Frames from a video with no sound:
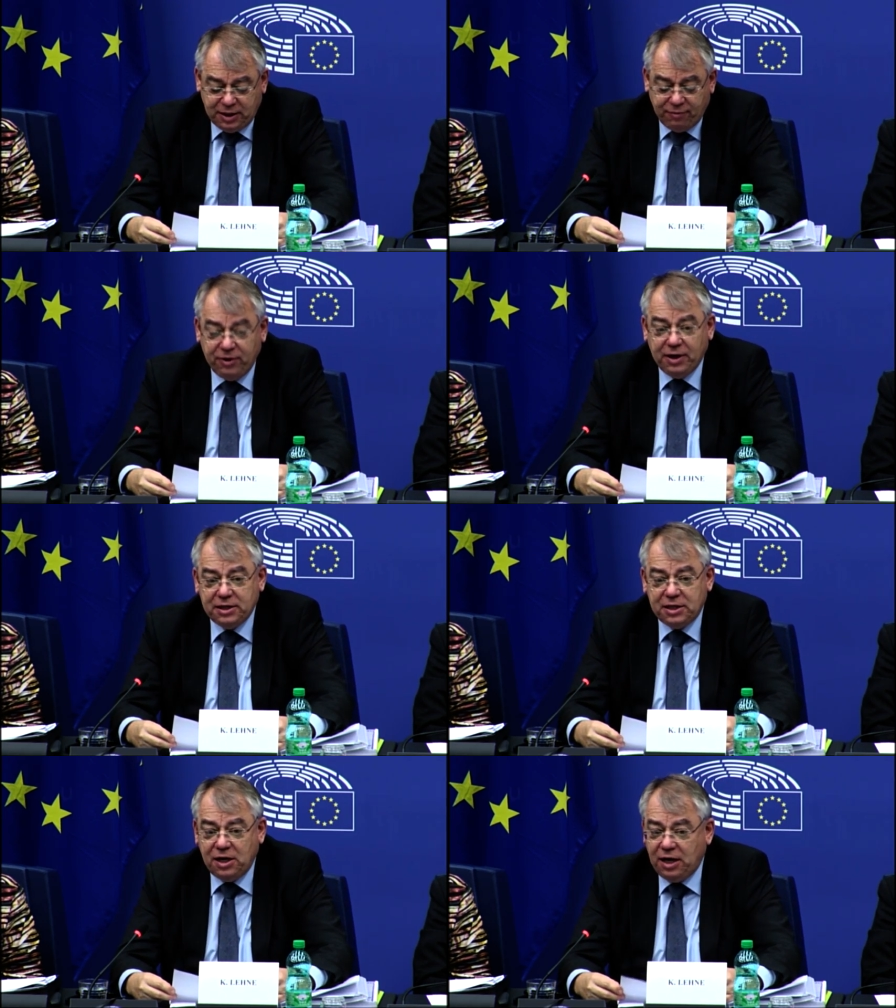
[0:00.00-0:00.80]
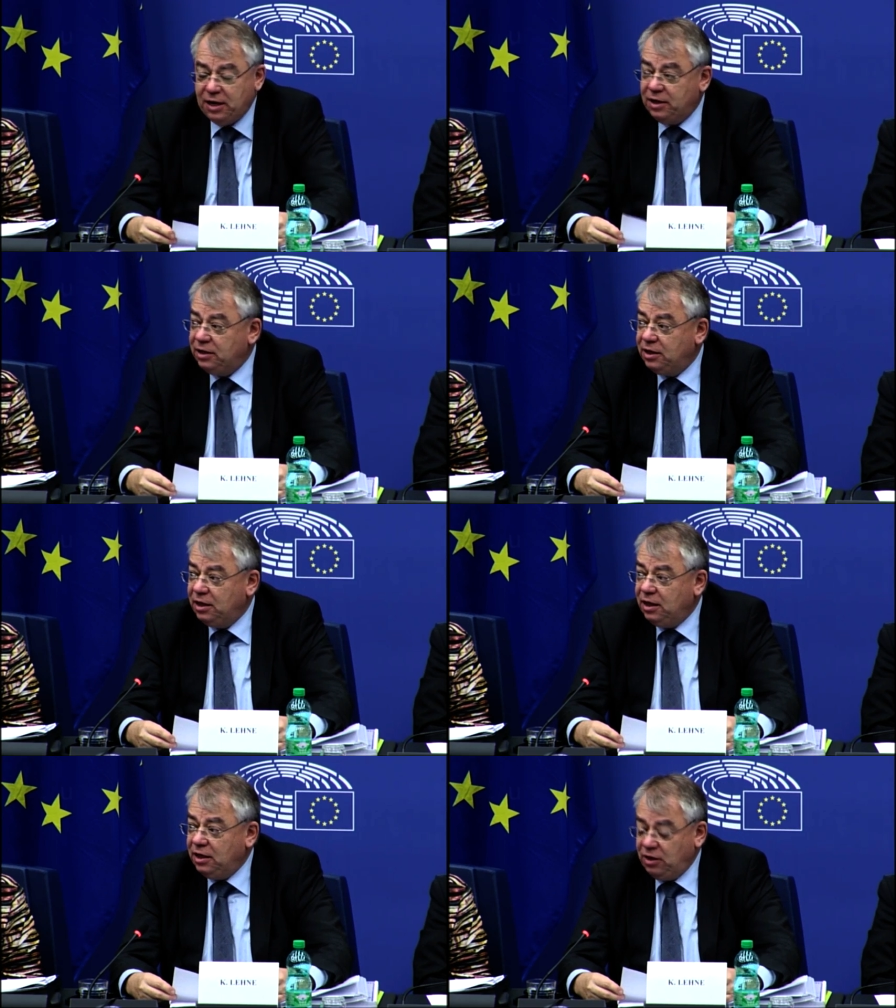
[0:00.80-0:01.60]
are a true,
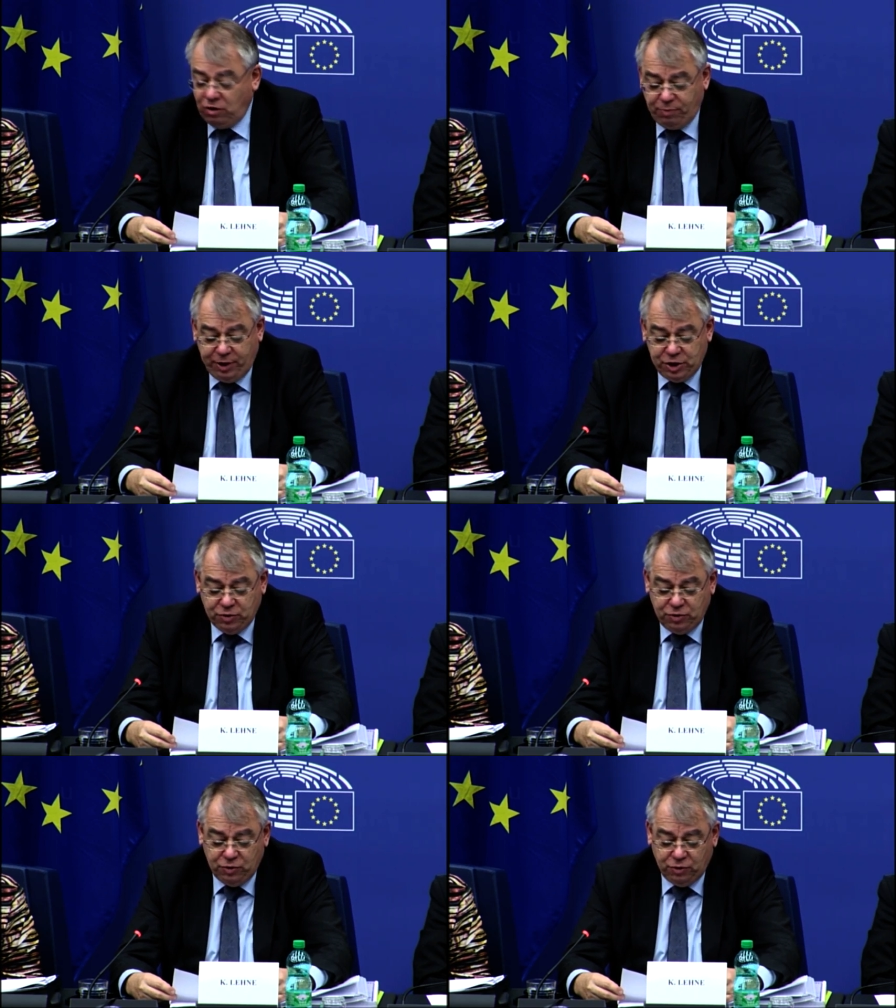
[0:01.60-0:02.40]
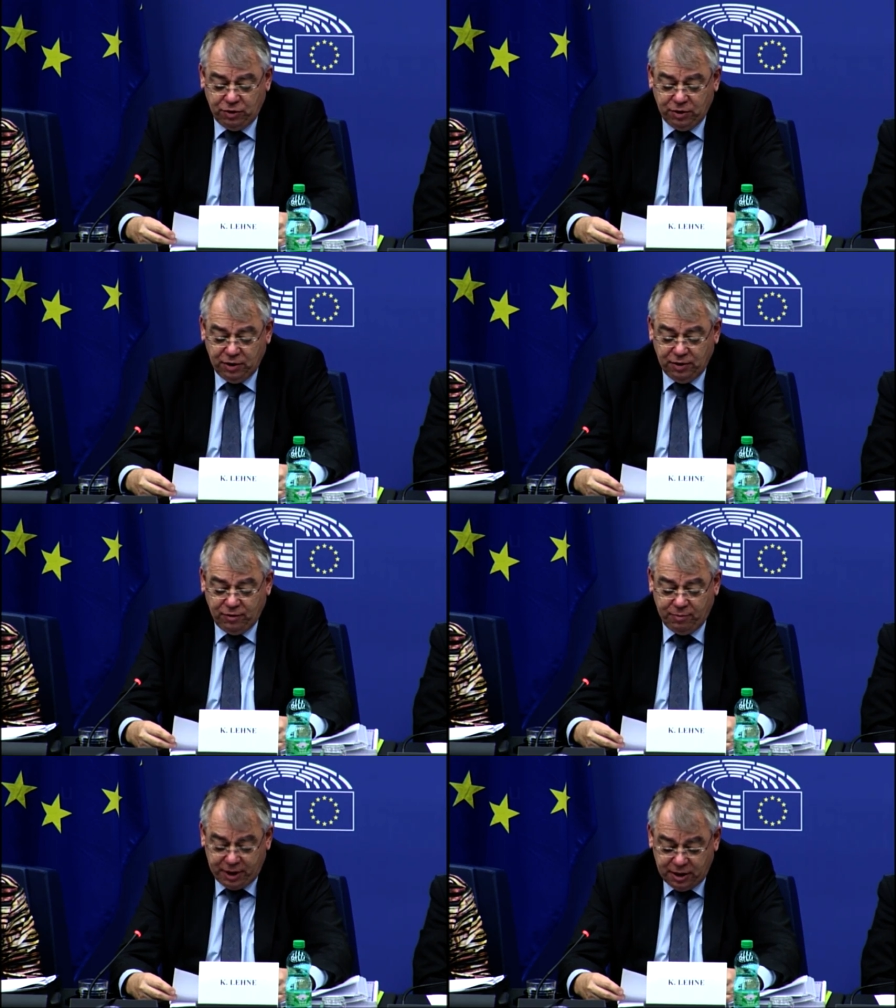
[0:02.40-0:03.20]
fair picture of the
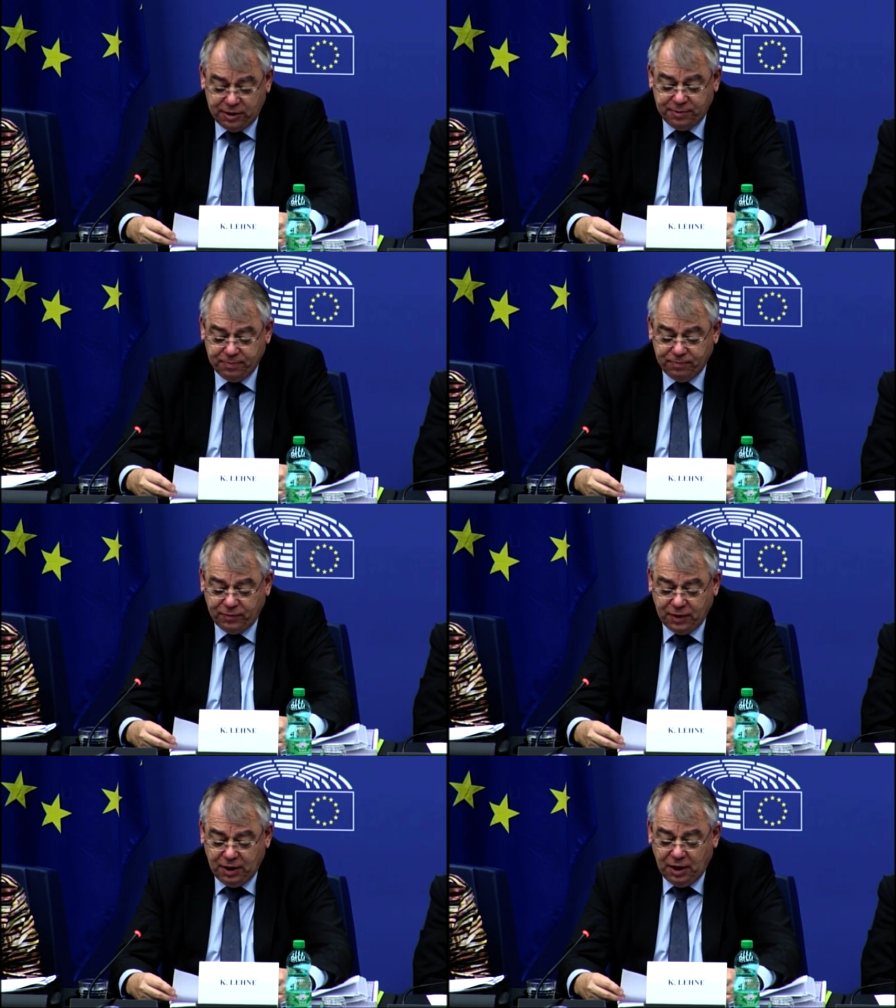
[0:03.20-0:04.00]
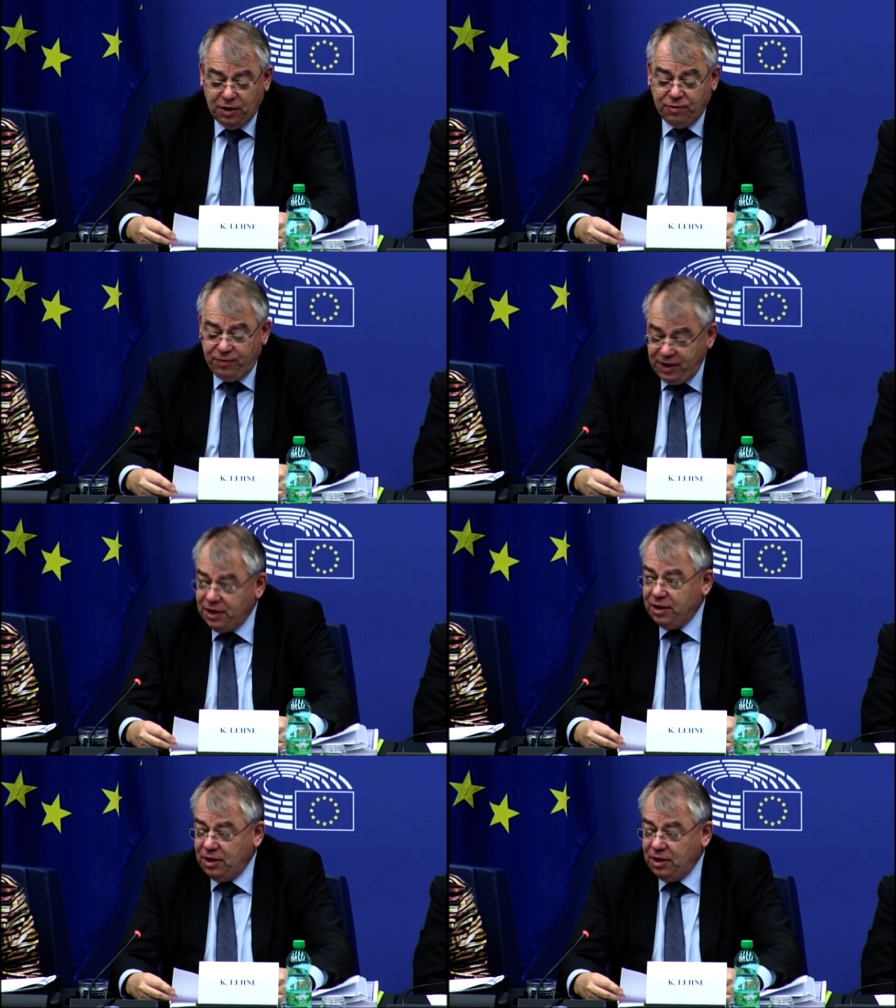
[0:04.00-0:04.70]
financial position of the E U.